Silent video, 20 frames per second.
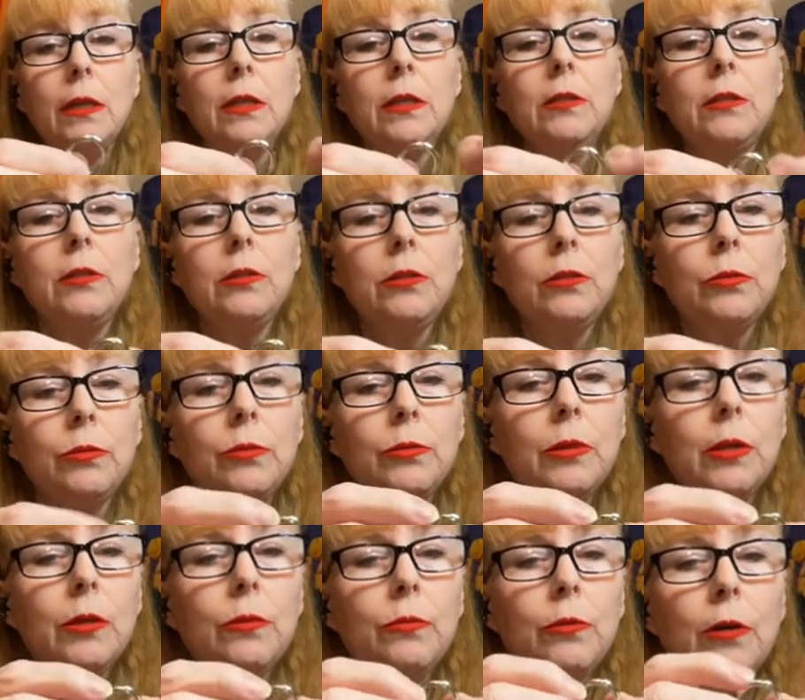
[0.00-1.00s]
This is the
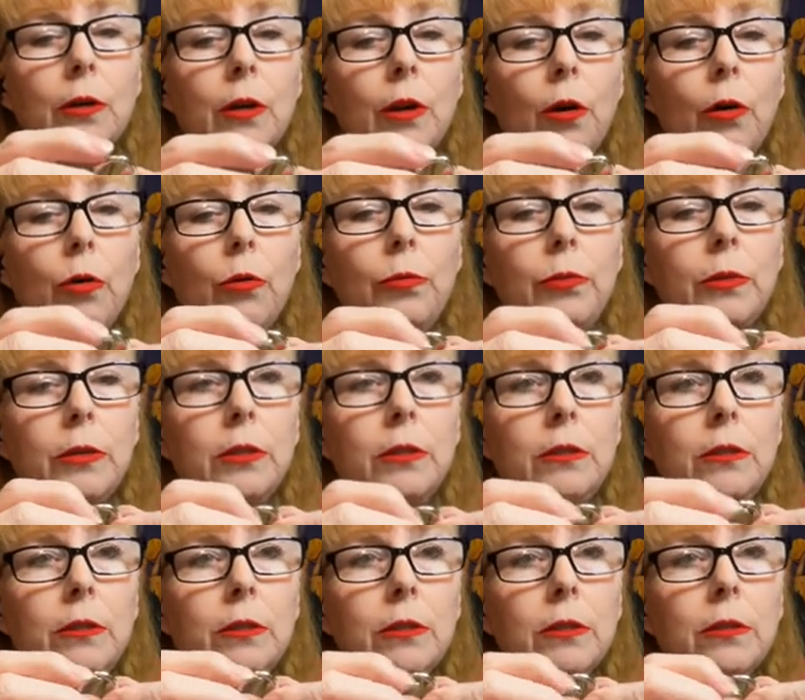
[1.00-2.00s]
ring where it
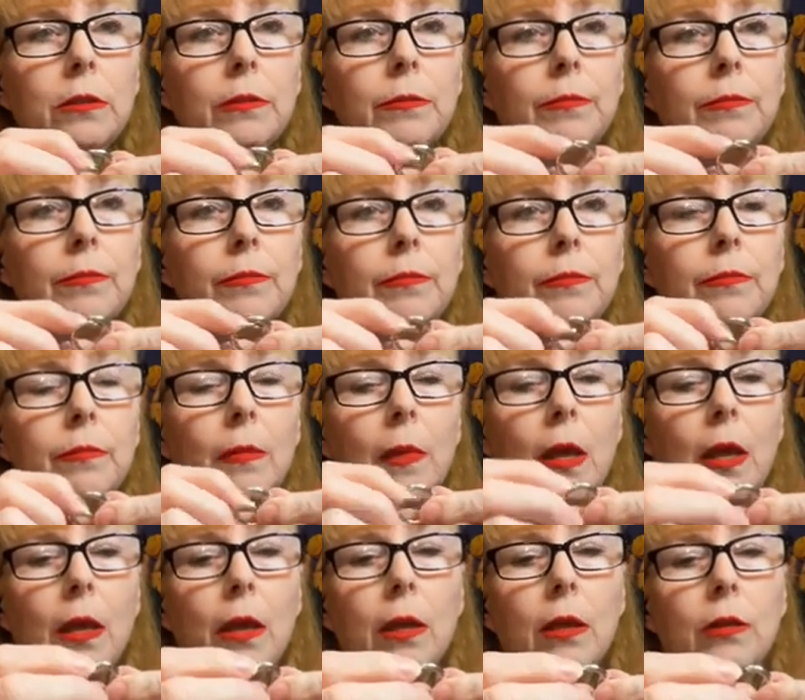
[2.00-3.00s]
opens.
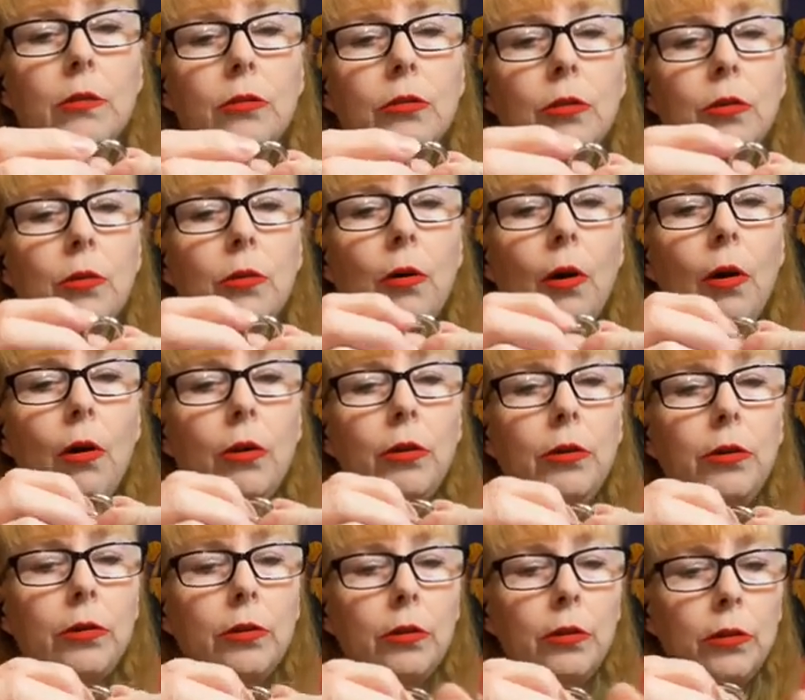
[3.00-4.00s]
So all
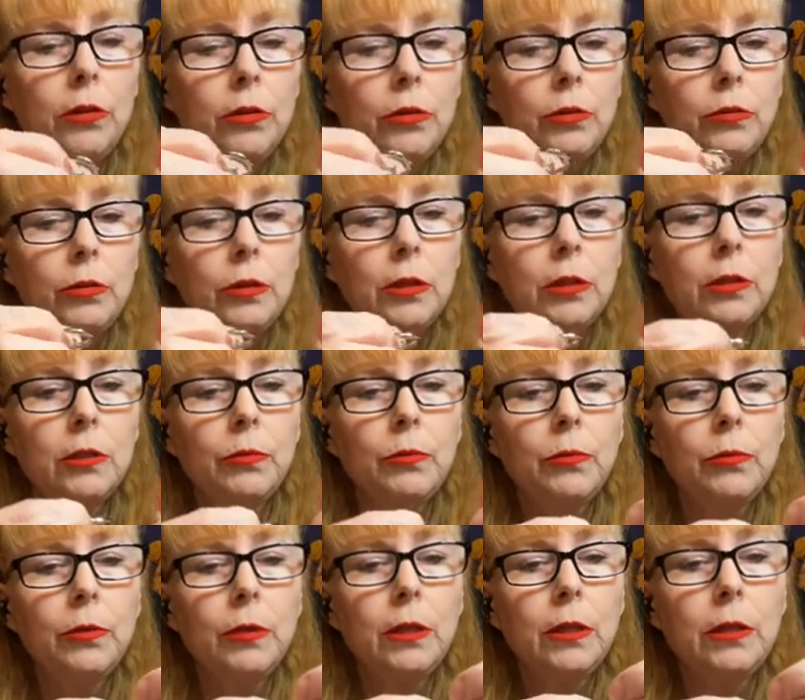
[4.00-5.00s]
you're going to do at this
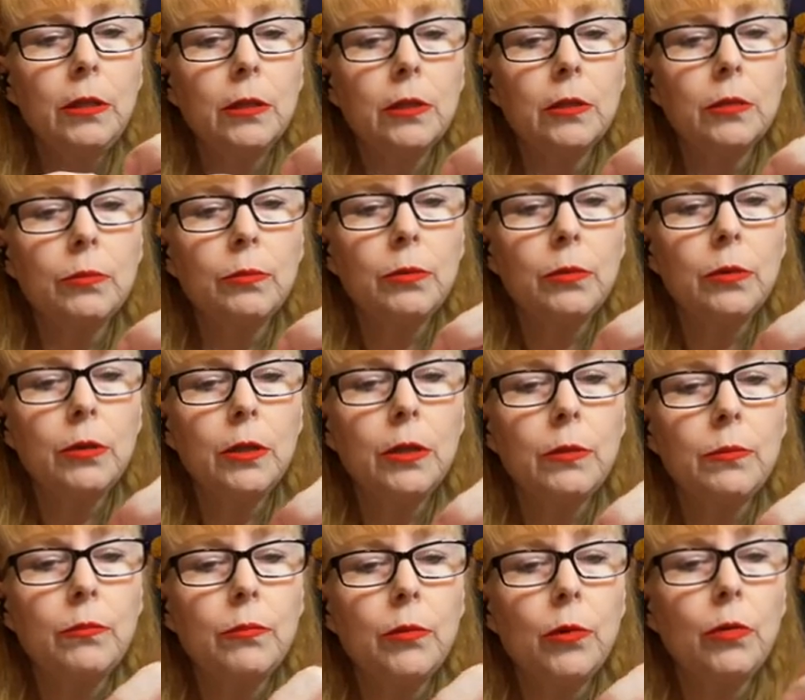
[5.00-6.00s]
point is
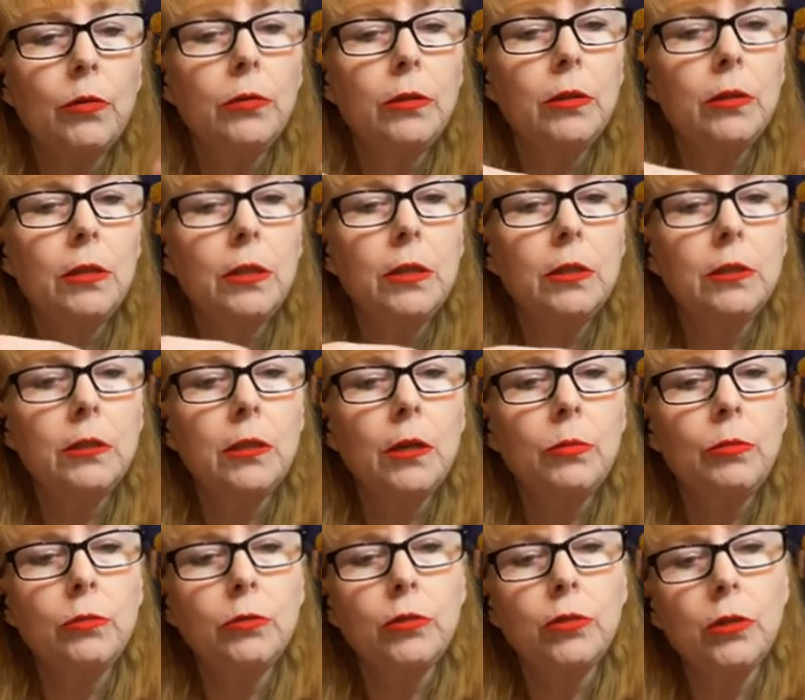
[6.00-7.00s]
put both of these
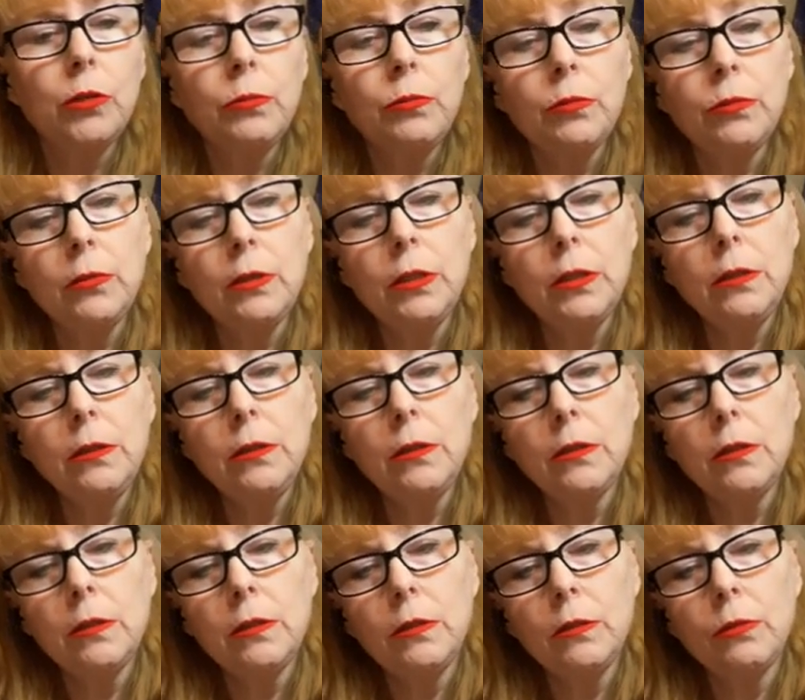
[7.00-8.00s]
double jump
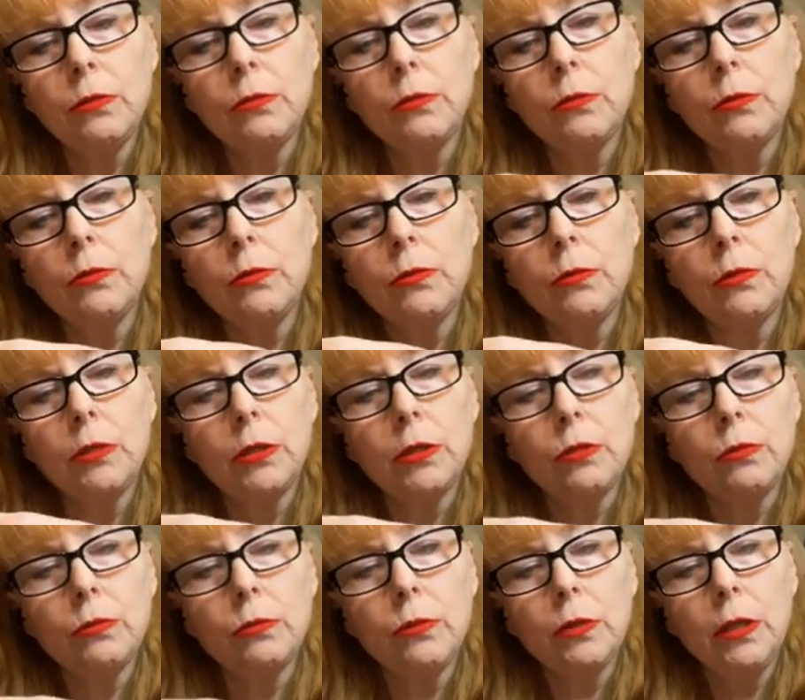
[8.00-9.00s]
rings through
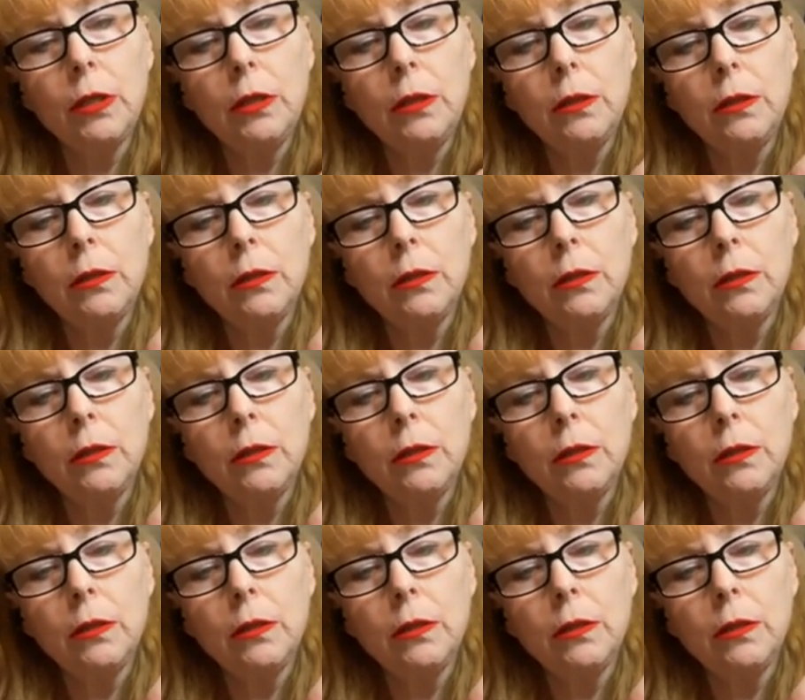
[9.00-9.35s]
this ring.